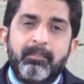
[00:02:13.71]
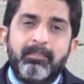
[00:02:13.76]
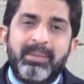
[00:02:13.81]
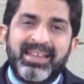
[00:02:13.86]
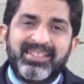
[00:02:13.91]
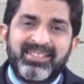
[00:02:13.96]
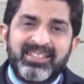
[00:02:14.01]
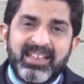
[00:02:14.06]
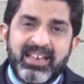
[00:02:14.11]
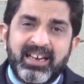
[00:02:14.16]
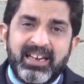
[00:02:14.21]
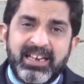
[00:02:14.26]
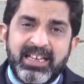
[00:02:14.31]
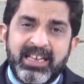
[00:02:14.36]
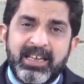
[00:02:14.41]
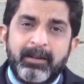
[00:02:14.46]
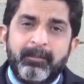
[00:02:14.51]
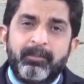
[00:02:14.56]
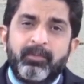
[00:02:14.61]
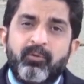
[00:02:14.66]

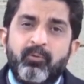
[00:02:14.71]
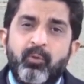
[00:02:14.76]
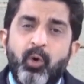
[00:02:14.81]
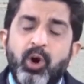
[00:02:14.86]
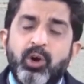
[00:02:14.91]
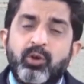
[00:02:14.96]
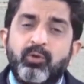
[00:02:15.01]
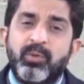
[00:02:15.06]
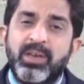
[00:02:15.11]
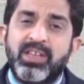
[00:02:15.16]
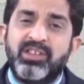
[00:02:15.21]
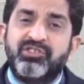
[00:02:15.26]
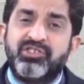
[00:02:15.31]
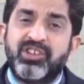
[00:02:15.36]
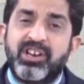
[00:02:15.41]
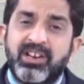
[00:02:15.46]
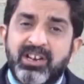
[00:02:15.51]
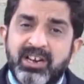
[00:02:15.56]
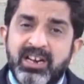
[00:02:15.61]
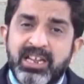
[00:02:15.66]
Basically, what we
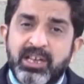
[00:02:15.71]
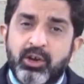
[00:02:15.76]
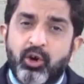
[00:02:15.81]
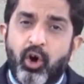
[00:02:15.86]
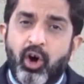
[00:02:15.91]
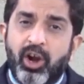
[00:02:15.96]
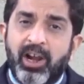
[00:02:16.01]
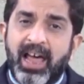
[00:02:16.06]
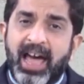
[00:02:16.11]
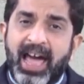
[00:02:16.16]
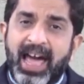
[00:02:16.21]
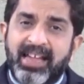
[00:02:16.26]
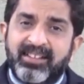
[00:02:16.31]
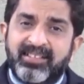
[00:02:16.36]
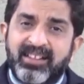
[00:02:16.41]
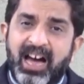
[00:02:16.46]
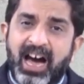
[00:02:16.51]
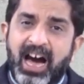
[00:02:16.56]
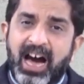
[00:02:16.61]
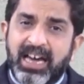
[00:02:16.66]
generally call
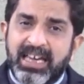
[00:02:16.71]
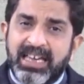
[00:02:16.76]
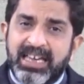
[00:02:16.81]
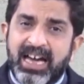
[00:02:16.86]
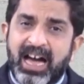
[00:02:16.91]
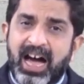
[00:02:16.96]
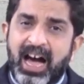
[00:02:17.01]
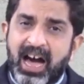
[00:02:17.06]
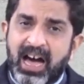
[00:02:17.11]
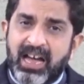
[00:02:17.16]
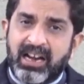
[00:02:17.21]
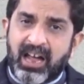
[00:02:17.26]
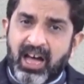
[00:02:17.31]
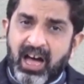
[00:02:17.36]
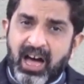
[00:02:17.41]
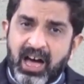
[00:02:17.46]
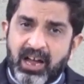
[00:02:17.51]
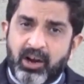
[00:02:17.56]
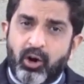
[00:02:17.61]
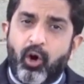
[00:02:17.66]
as
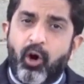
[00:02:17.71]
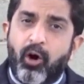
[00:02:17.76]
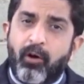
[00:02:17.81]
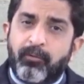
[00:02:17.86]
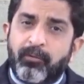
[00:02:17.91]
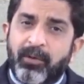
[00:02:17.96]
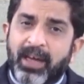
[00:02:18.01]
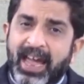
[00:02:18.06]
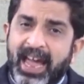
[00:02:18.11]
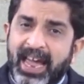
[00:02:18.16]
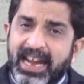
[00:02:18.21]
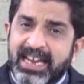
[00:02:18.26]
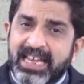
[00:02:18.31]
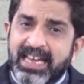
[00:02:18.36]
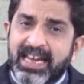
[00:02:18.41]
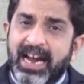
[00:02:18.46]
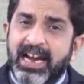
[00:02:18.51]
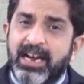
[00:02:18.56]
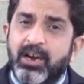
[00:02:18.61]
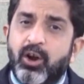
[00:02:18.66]
IRR of
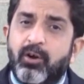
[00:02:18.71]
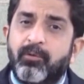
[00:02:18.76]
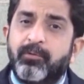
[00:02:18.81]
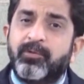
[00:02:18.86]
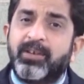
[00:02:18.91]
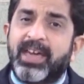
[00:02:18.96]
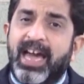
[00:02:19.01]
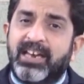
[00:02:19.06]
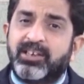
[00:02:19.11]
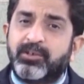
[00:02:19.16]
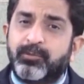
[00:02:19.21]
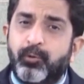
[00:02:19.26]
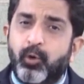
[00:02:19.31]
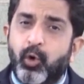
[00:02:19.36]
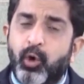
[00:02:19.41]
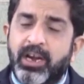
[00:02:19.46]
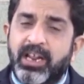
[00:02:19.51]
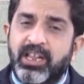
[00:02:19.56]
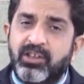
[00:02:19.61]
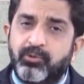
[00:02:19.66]
any kind of cash
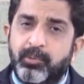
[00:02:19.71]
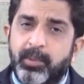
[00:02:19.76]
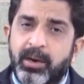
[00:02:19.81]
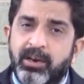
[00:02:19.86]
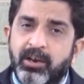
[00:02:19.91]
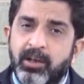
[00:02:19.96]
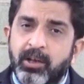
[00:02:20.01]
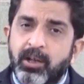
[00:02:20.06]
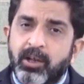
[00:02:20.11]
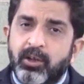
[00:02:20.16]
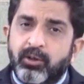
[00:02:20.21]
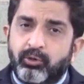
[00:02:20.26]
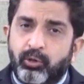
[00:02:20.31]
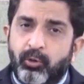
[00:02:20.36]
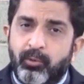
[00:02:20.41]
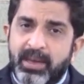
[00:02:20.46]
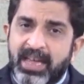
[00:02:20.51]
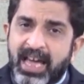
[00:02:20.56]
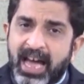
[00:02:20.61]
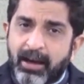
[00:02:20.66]
flow arrangement.
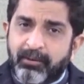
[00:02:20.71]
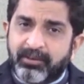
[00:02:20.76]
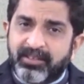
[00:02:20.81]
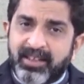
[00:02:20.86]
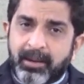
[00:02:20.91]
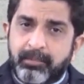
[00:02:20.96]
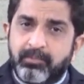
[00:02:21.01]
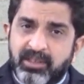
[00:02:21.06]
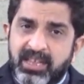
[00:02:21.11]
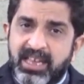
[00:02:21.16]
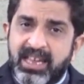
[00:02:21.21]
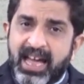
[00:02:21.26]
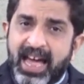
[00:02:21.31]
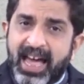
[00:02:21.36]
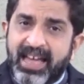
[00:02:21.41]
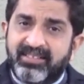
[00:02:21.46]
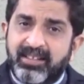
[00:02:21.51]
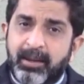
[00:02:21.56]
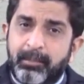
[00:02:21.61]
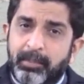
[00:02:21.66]
So we have something
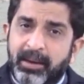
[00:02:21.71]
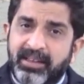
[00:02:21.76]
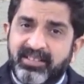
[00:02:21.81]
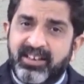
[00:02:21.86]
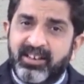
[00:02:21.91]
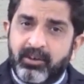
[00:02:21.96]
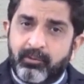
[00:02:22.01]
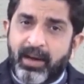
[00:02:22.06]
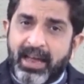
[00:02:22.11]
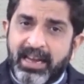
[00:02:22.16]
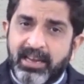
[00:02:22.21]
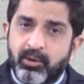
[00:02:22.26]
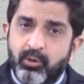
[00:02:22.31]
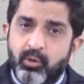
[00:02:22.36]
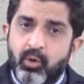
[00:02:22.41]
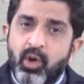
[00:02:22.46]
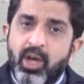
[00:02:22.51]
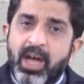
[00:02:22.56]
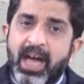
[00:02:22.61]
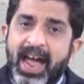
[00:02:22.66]
as a present
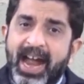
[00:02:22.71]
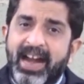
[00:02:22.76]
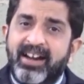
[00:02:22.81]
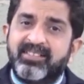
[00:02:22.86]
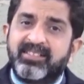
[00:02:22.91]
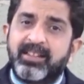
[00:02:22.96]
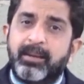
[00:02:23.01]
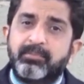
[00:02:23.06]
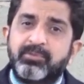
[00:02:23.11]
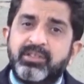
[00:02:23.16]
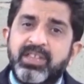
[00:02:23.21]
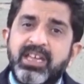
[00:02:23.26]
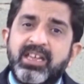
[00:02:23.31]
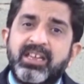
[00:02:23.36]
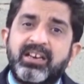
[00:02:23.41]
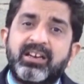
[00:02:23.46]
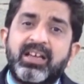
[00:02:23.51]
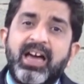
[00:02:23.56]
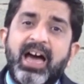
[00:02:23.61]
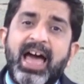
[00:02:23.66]
value and
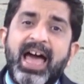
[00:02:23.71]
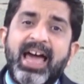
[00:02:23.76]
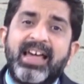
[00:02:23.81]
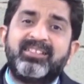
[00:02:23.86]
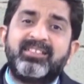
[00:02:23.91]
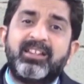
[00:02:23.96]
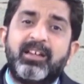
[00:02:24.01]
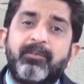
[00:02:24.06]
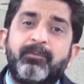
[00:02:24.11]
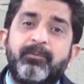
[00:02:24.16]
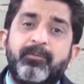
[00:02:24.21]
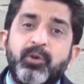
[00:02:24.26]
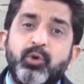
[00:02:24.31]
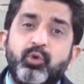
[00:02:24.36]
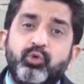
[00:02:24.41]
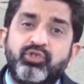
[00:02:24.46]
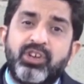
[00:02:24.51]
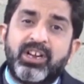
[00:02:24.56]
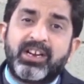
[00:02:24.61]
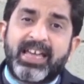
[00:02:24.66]
something as
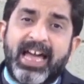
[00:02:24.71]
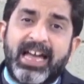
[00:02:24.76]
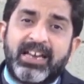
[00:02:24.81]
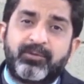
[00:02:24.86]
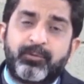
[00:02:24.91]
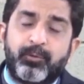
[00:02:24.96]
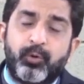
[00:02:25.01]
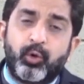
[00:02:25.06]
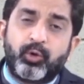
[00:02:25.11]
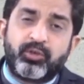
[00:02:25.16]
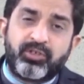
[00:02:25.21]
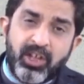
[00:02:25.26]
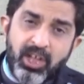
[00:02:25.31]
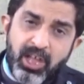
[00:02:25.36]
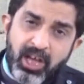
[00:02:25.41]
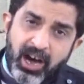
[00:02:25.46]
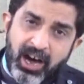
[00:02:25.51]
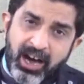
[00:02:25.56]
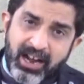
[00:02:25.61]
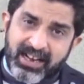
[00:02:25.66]
future cash flows,
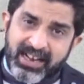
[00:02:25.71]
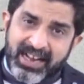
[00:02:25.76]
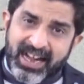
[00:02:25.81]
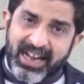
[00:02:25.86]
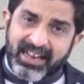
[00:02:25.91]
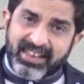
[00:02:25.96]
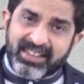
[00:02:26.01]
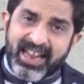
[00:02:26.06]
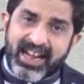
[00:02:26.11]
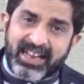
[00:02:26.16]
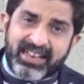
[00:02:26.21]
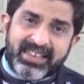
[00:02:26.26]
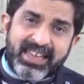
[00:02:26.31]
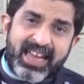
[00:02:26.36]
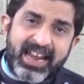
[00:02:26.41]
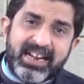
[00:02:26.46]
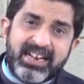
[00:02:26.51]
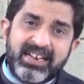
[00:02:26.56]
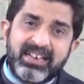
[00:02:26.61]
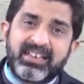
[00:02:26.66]
a rate that
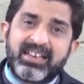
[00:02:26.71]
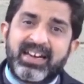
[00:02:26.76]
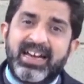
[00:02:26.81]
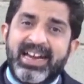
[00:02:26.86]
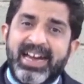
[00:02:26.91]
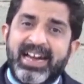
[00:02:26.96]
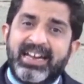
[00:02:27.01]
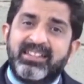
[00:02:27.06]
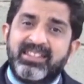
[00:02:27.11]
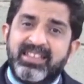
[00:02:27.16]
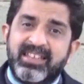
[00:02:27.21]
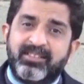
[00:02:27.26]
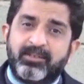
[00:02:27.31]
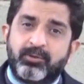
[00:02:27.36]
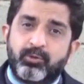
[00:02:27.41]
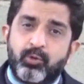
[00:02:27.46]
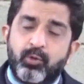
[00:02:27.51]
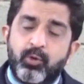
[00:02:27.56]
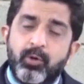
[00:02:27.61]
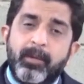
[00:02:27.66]
can connect
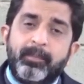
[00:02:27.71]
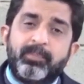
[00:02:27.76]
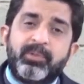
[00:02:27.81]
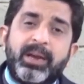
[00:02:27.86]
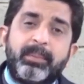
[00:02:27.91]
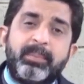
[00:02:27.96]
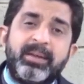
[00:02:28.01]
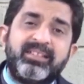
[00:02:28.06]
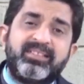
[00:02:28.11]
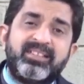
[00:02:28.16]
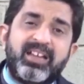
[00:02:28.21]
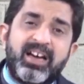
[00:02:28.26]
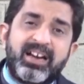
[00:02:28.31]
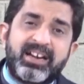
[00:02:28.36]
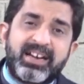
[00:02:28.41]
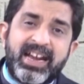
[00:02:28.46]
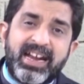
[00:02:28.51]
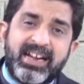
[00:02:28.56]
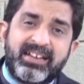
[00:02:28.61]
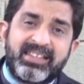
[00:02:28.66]
these two. That means
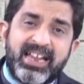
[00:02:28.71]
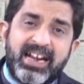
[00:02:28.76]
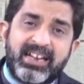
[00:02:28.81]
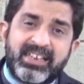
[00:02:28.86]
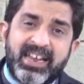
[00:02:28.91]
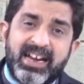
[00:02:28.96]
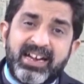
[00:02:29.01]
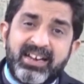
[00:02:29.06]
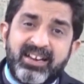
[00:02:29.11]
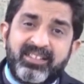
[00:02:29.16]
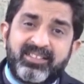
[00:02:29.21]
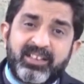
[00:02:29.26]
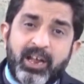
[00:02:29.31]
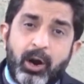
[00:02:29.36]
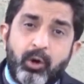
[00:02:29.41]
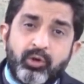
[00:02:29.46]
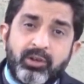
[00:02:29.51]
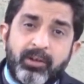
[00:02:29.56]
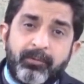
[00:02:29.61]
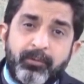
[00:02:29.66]
a rate that can
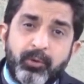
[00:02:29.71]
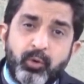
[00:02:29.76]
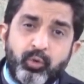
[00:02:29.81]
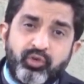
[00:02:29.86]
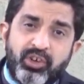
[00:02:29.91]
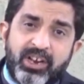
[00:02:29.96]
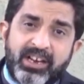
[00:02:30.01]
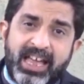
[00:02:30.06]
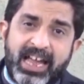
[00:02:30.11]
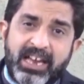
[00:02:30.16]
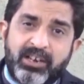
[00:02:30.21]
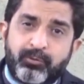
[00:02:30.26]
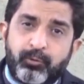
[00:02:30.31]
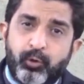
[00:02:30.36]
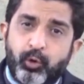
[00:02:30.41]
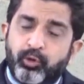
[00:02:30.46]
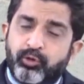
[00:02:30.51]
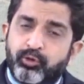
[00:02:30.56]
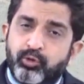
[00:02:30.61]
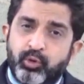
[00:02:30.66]
discount the future cash
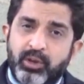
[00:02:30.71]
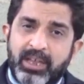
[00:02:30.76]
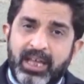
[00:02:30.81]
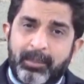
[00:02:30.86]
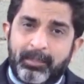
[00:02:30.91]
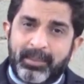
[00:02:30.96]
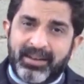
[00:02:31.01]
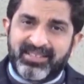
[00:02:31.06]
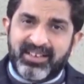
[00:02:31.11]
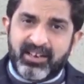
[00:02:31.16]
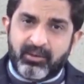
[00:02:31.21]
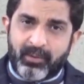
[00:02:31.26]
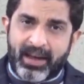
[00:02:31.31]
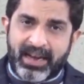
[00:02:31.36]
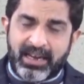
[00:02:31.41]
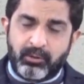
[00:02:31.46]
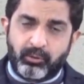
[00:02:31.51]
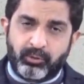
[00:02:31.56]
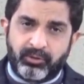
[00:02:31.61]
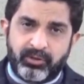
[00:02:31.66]
flows to their present
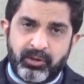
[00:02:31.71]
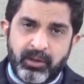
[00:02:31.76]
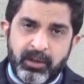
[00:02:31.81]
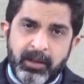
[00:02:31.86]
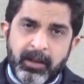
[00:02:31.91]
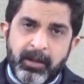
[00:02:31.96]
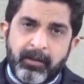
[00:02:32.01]
values.